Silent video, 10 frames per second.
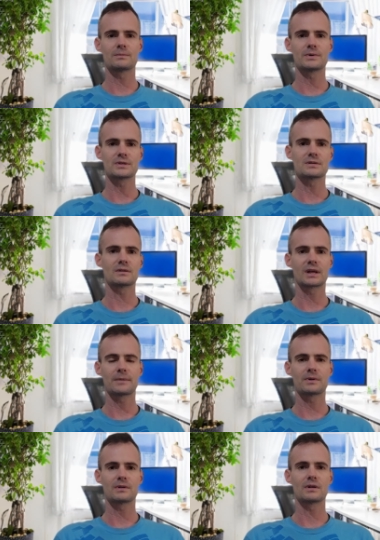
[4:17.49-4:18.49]
Personal
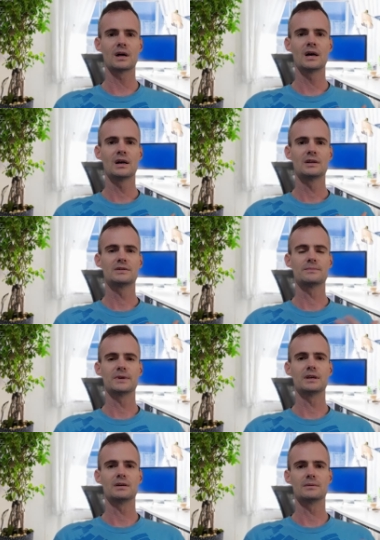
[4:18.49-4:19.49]
capital, to
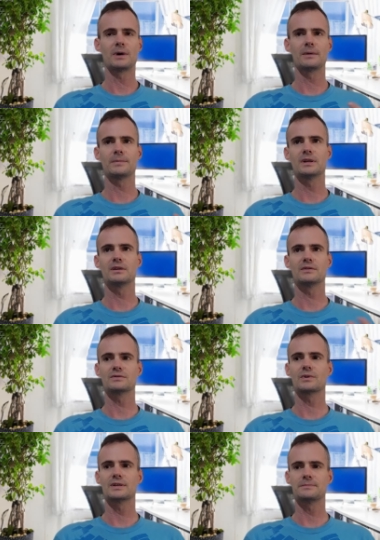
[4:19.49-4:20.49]
me, in my opinion,
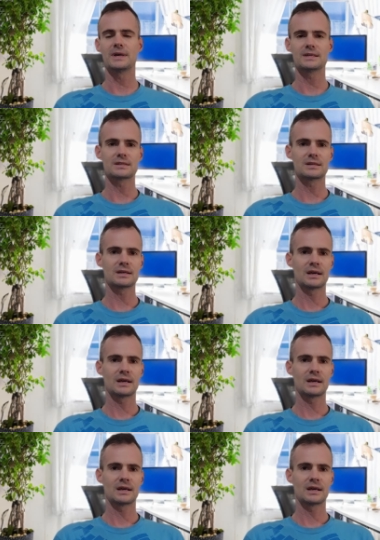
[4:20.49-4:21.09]
is always best.